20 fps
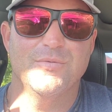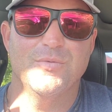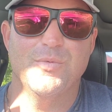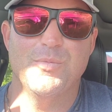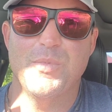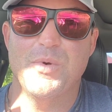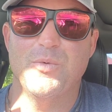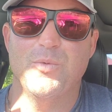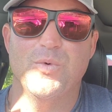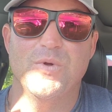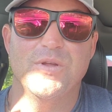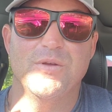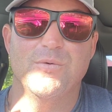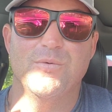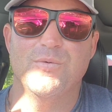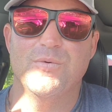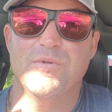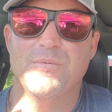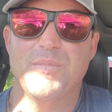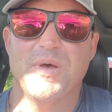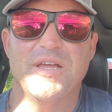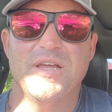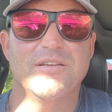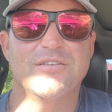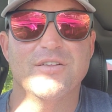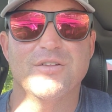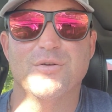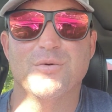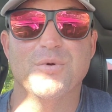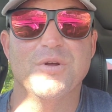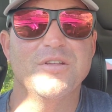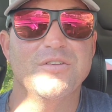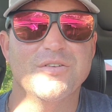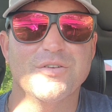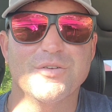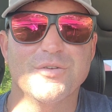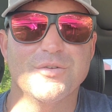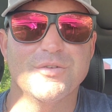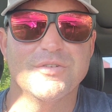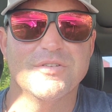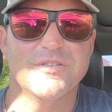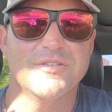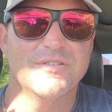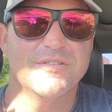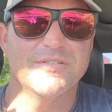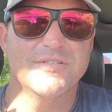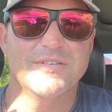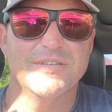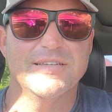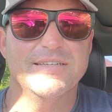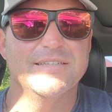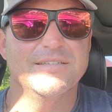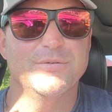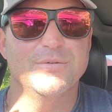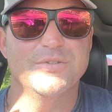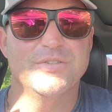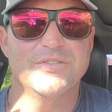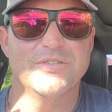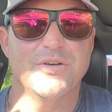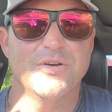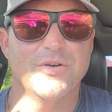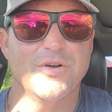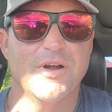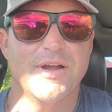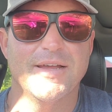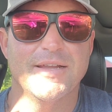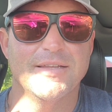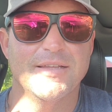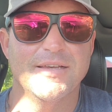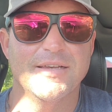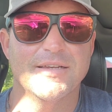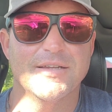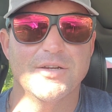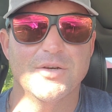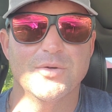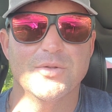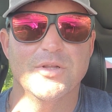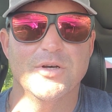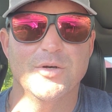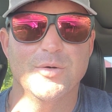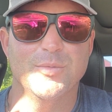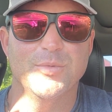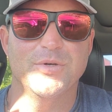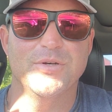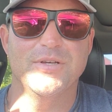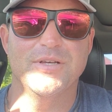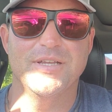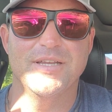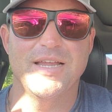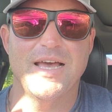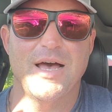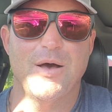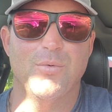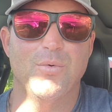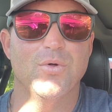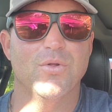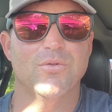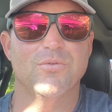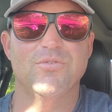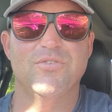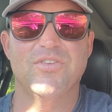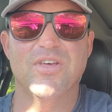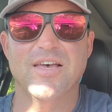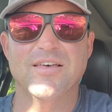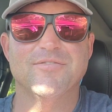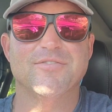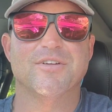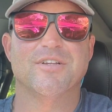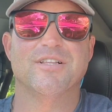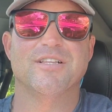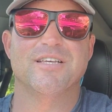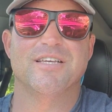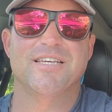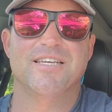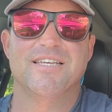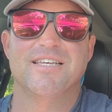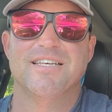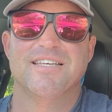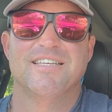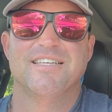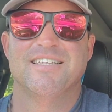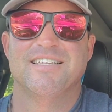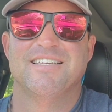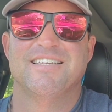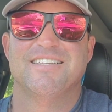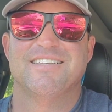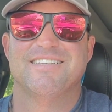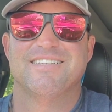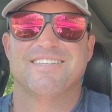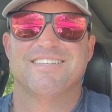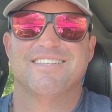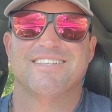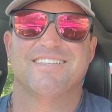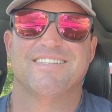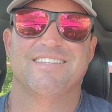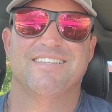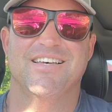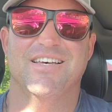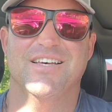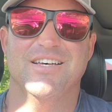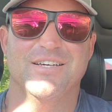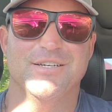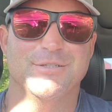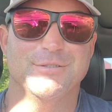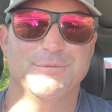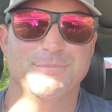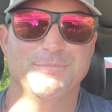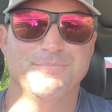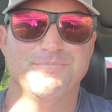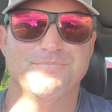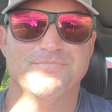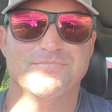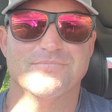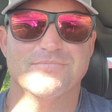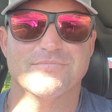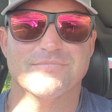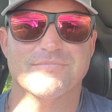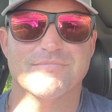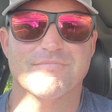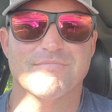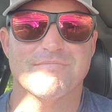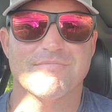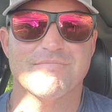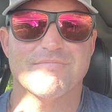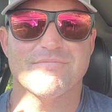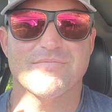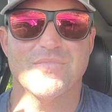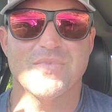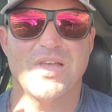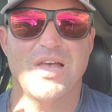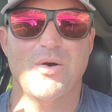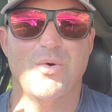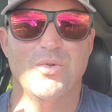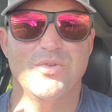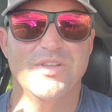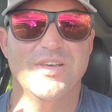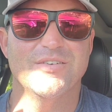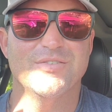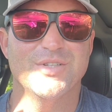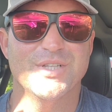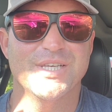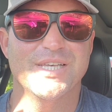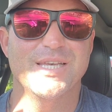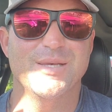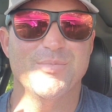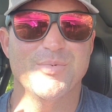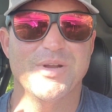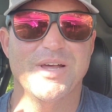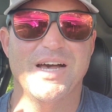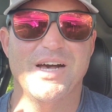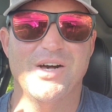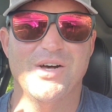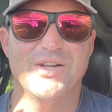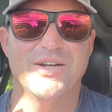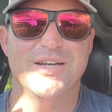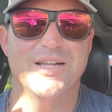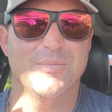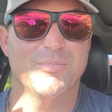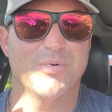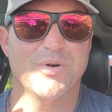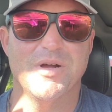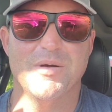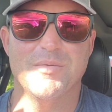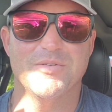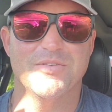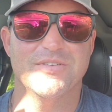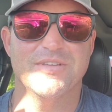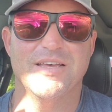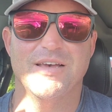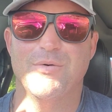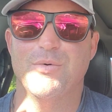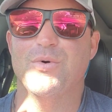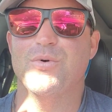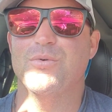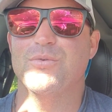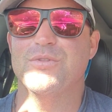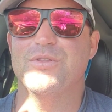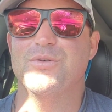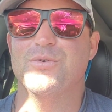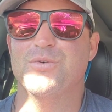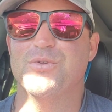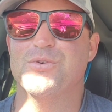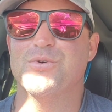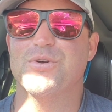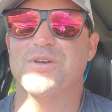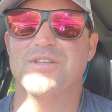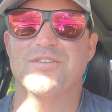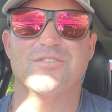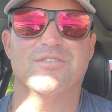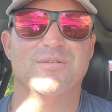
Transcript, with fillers: We we, we made it to the regionals which is on Grand Lake in Oklahoma, and I will definitely, um, I will definitely keep an eye on it. I promise. I will. You, you'll get